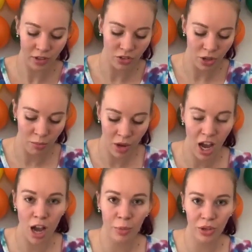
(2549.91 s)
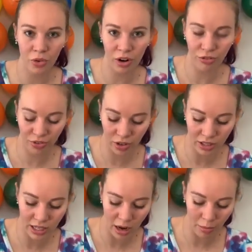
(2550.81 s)
So Mom, your
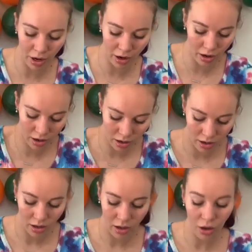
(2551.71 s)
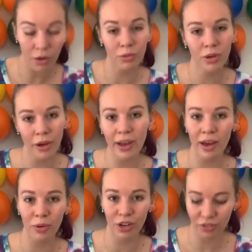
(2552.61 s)
first number, oh, okay,
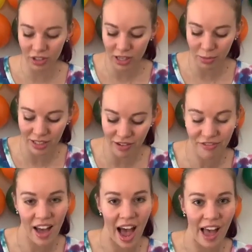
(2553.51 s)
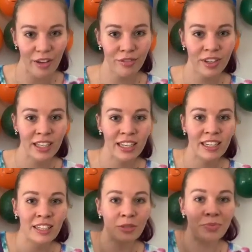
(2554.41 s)
well your first number is a 5.
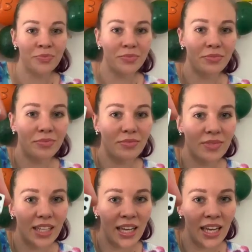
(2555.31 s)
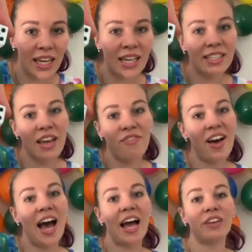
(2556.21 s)
It is a
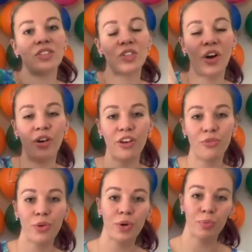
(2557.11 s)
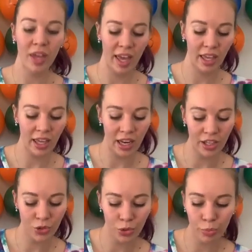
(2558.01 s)
5, so if we were playing in
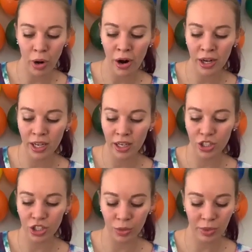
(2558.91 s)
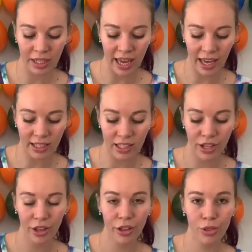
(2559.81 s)
a true party, she would get
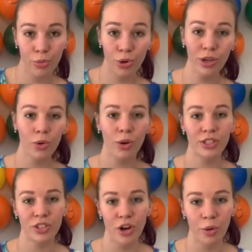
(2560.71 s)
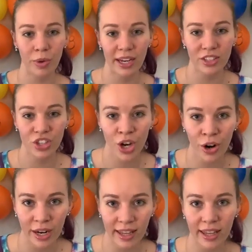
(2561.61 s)
3 oyster openings
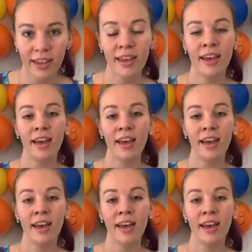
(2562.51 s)
currently.